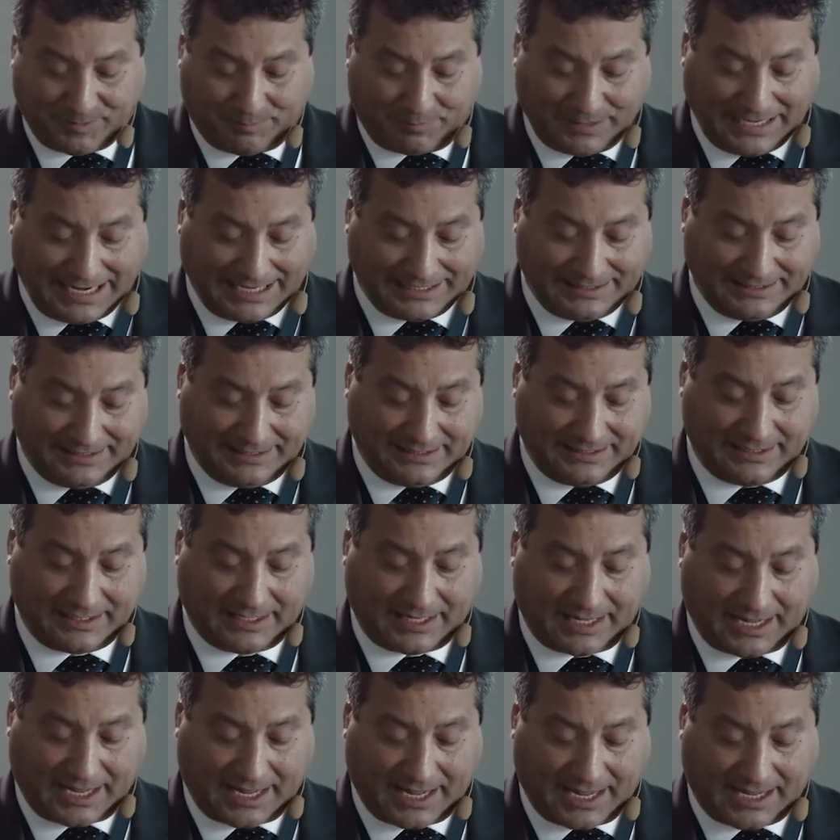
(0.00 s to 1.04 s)
planning
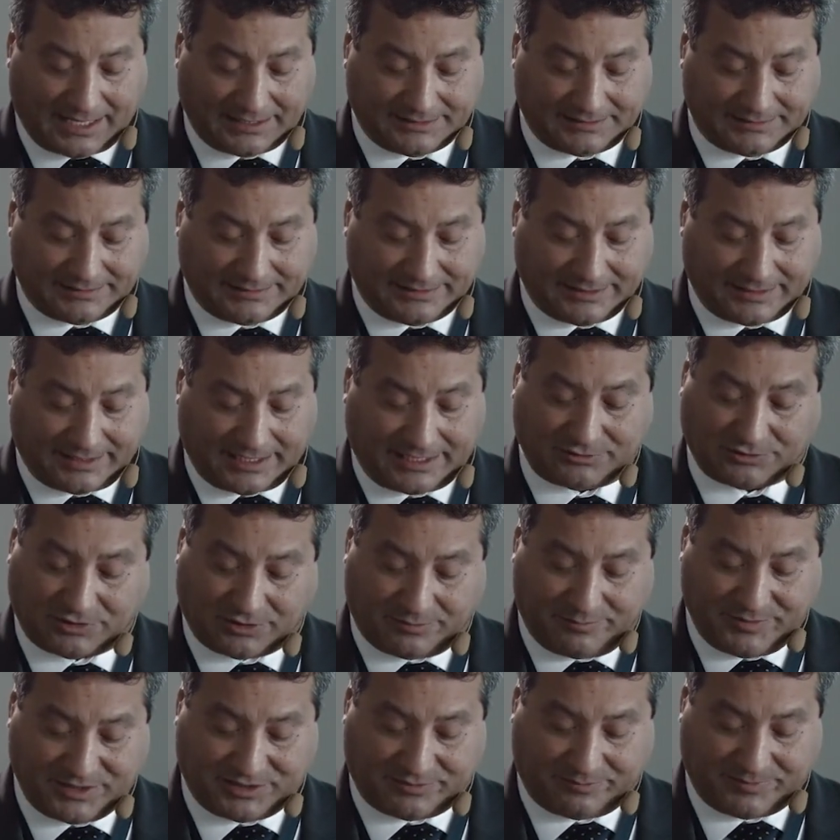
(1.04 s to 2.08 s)
and
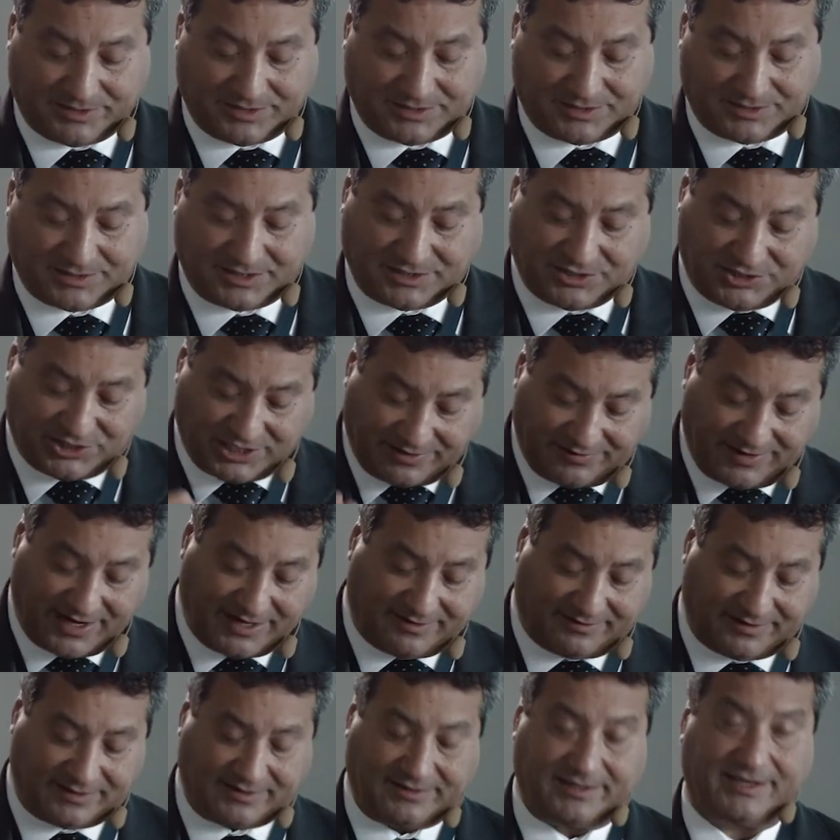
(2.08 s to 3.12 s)
commitments, and
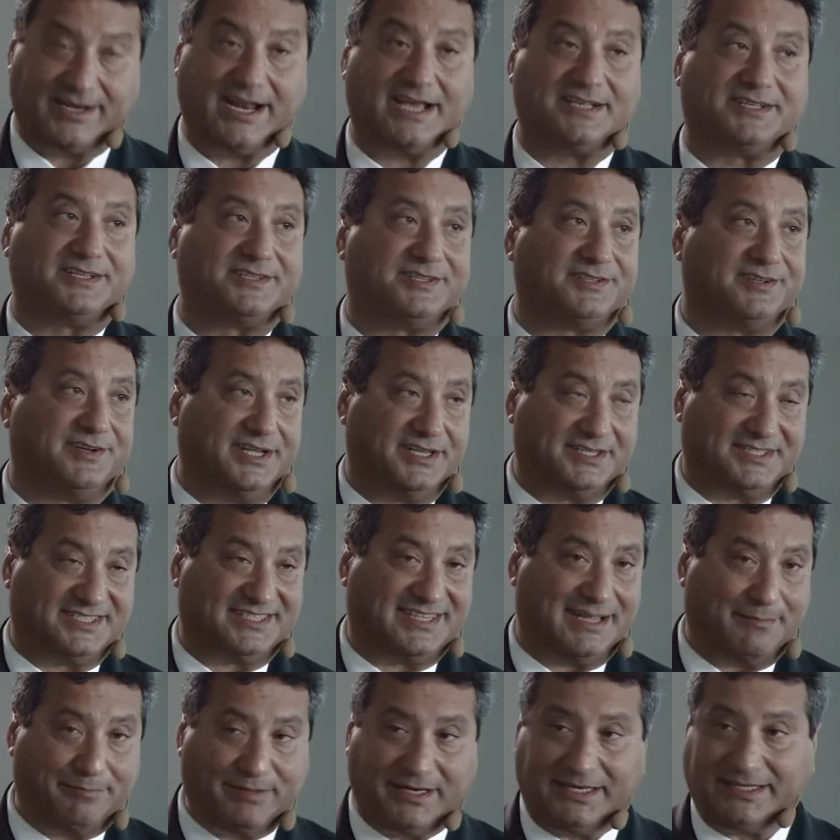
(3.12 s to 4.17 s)
generating the necessary
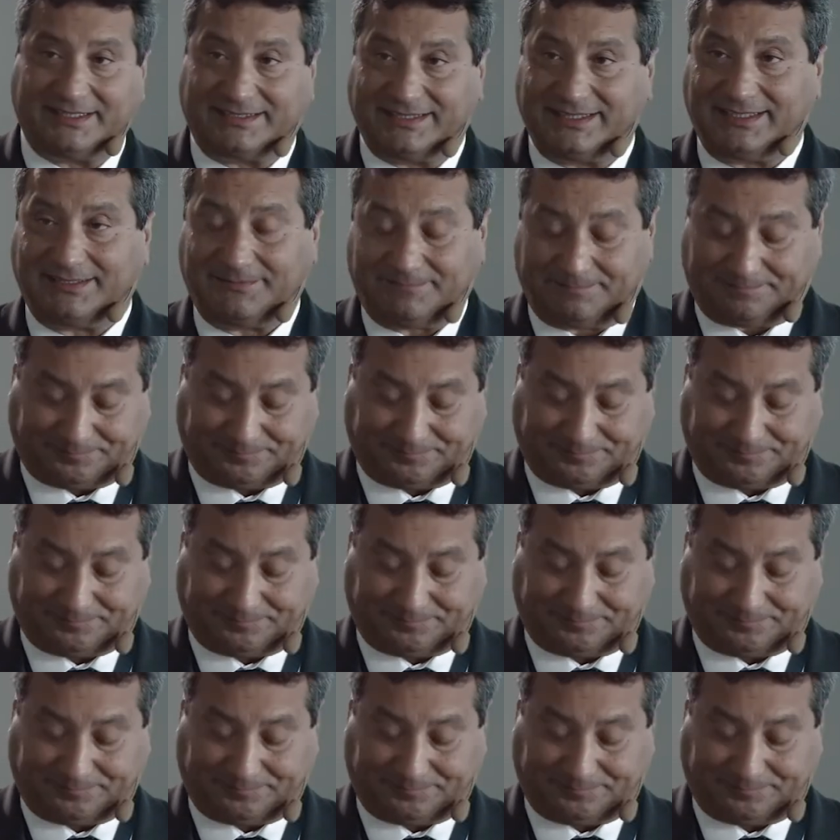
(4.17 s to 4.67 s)
stability